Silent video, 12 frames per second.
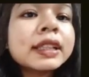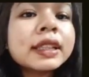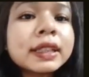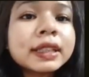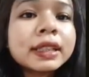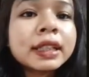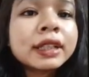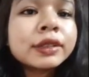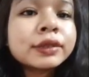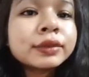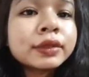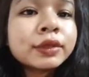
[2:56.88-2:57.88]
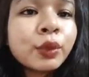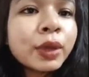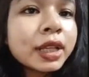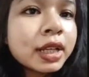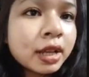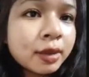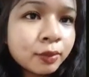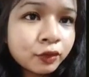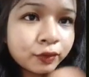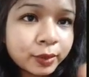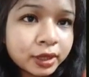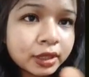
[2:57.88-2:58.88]
Now, Quit India
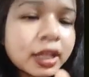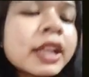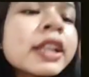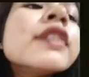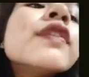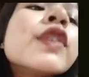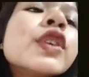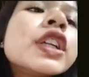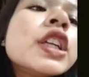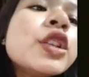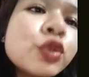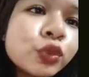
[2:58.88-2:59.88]
movement, 1942.